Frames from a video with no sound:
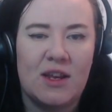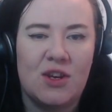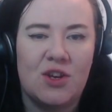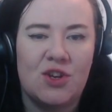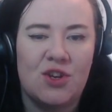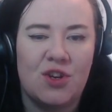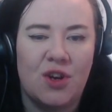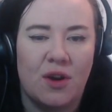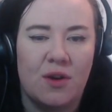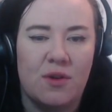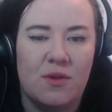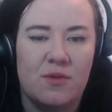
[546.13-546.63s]

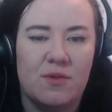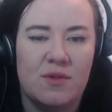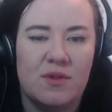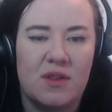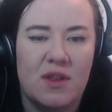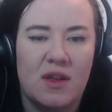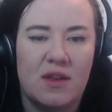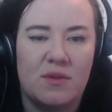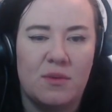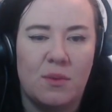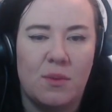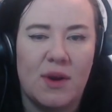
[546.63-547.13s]
shows
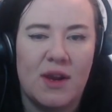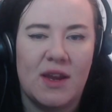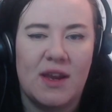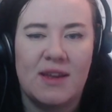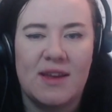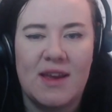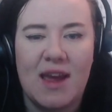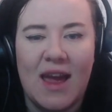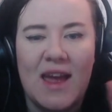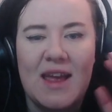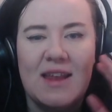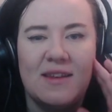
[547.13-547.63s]
this
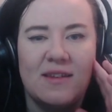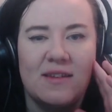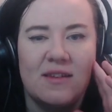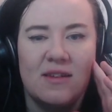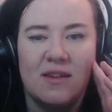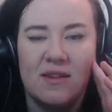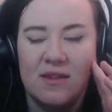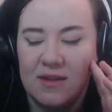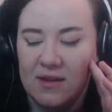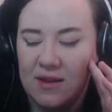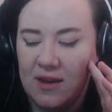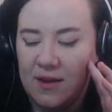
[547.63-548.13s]
weird end,
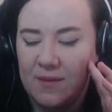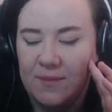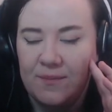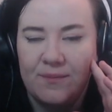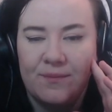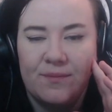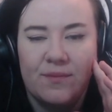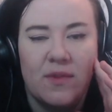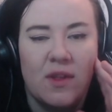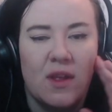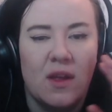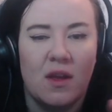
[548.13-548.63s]
doesn't it?
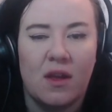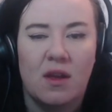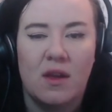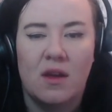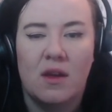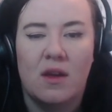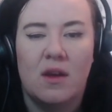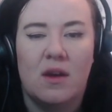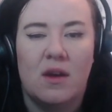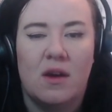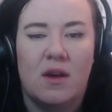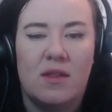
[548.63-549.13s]

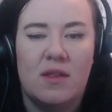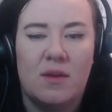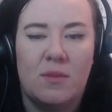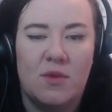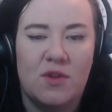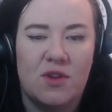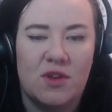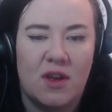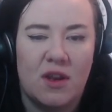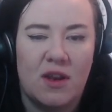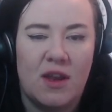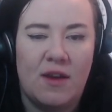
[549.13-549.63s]
I think we're
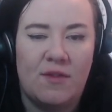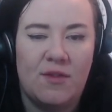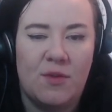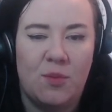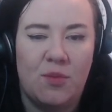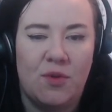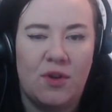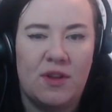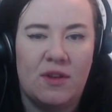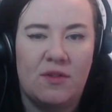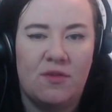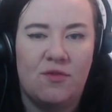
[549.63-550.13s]
just going to have to
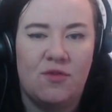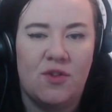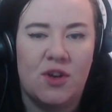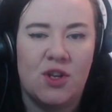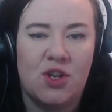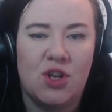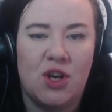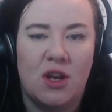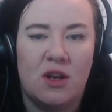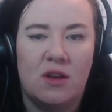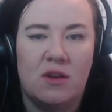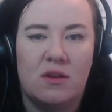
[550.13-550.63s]
bring the
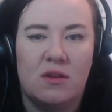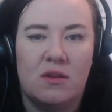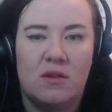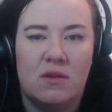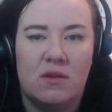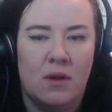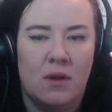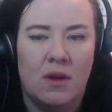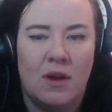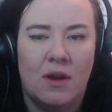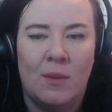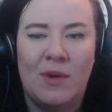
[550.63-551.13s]
fridge in.
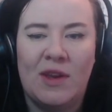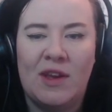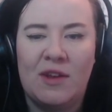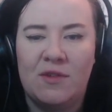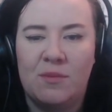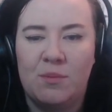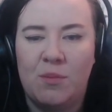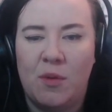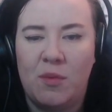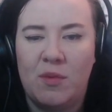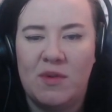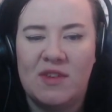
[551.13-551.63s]
And we
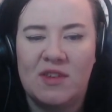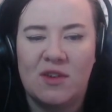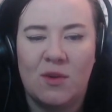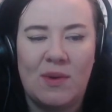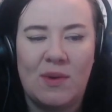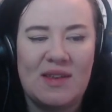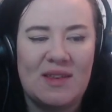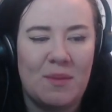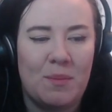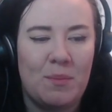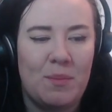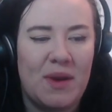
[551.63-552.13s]
could probably
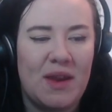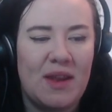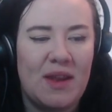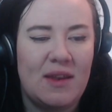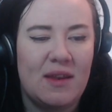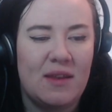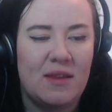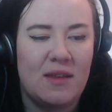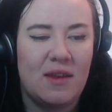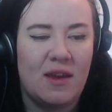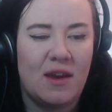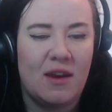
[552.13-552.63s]
squeeze a bin
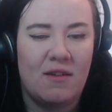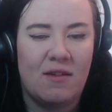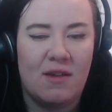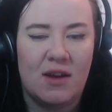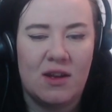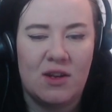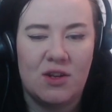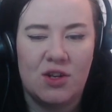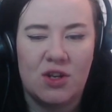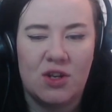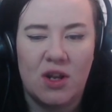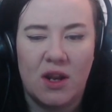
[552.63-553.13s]
in there,
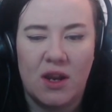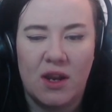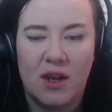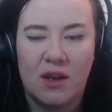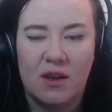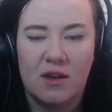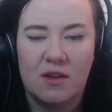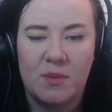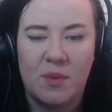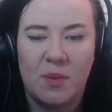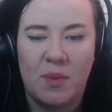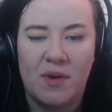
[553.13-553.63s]
actually,
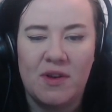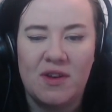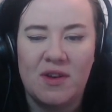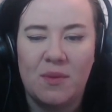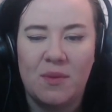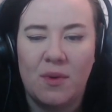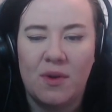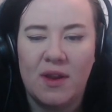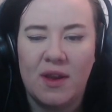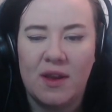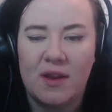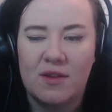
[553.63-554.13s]
because we probably
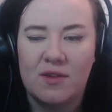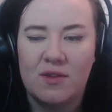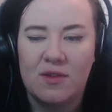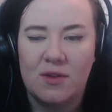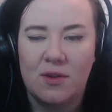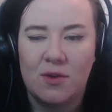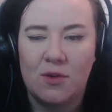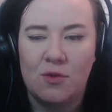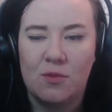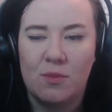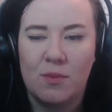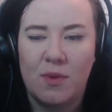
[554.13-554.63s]
don't want it
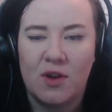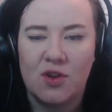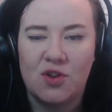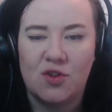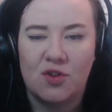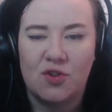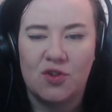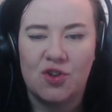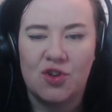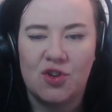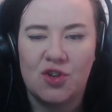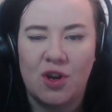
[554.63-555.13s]
too much
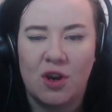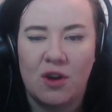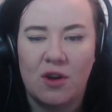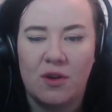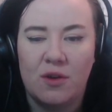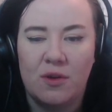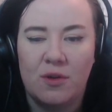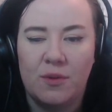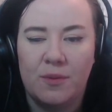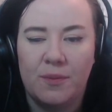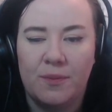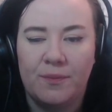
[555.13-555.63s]
on
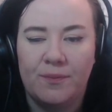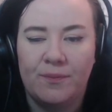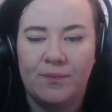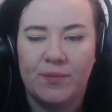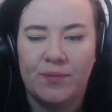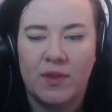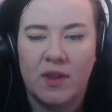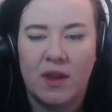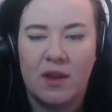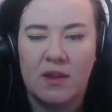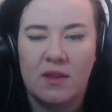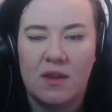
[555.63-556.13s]
show
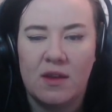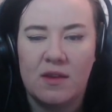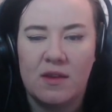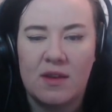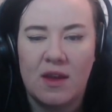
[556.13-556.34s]
in this